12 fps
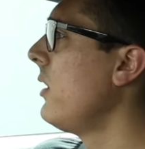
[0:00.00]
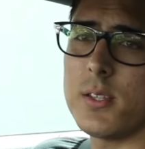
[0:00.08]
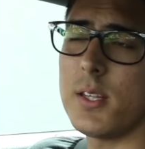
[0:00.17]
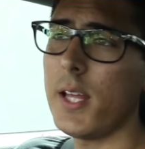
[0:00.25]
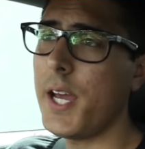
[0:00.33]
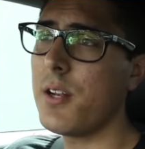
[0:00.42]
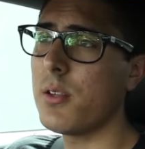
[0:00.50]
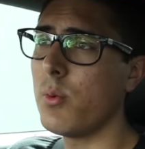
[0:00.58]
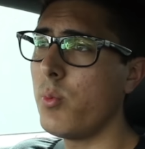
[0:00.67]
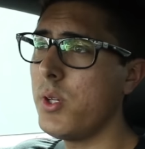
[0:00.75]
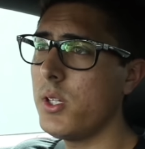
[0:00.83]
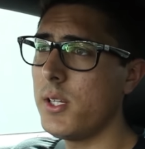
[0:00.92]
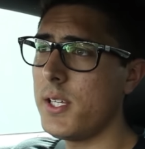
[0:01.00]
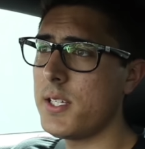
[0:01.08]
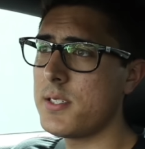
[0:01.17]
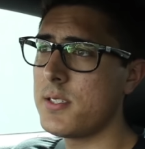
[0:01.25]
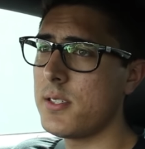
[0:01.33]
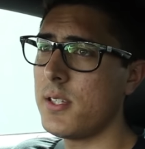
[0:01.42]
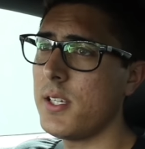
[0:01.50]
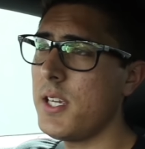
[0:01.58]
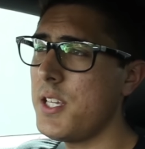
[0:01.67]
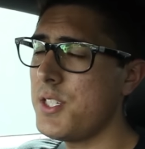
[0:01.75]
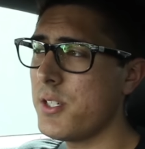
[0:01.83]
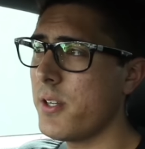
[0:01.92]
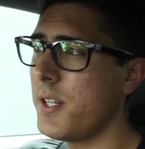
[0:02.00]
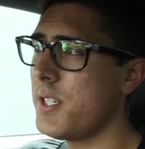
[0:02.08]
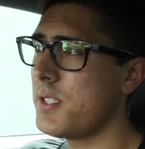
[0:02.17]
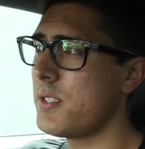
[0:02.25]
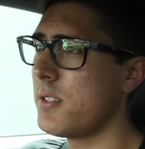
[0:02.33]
the lighter the wheel is, the easier it is,